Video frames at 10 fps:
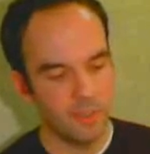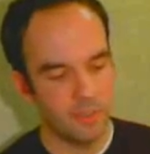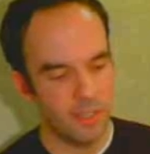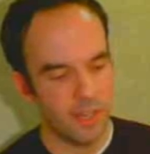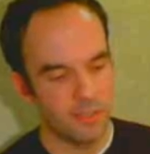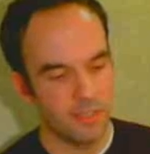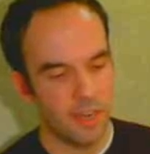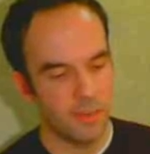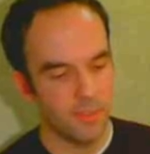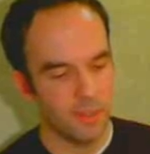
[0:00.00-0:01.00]

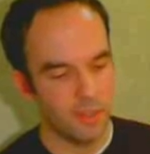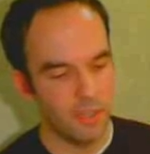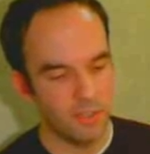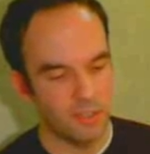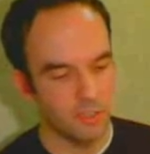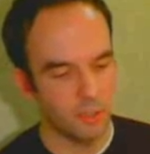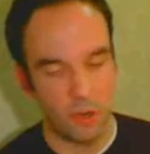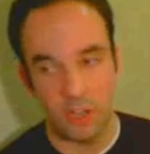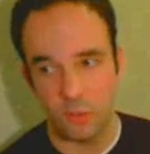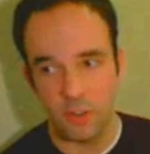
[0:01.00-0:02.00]
Sodom, it's also
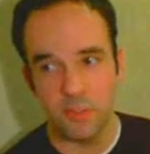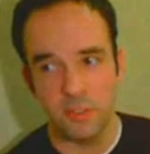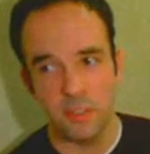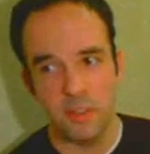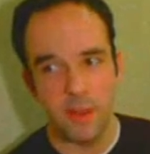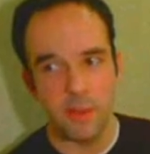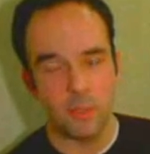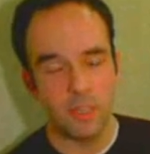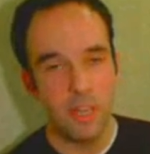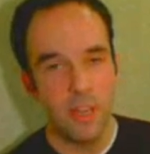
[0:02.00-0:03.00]
cross-referenced in the
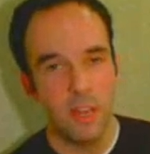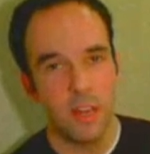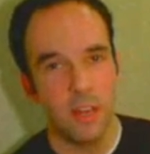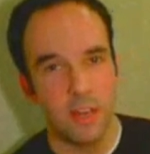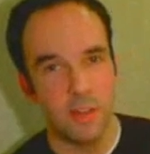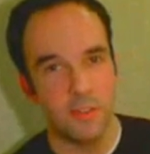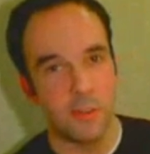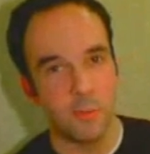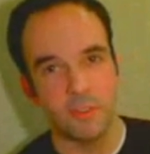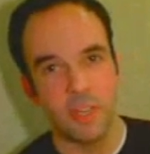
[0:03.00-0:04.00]
Bible a
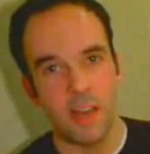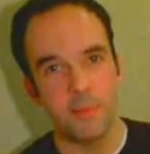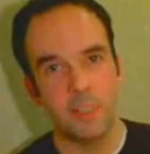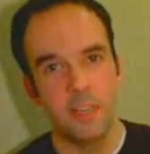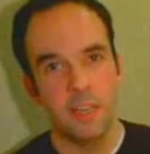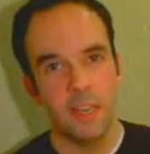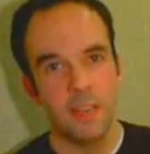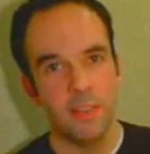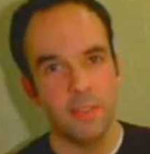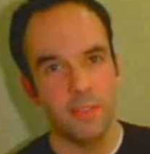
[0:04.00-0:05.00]
number of times,
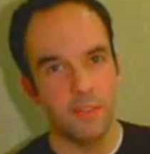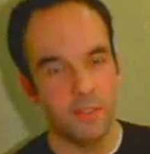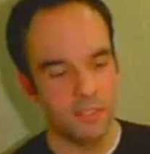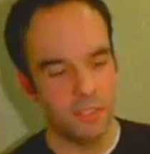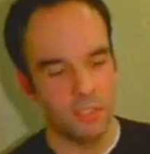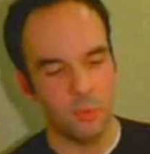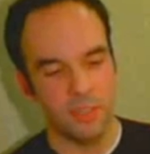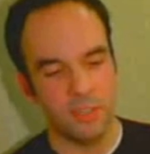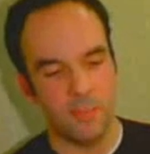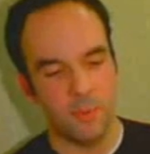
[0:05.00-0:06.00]
and this is just one
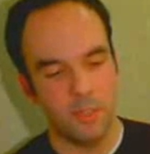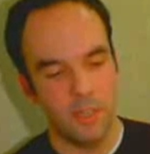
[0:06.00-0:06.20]
example.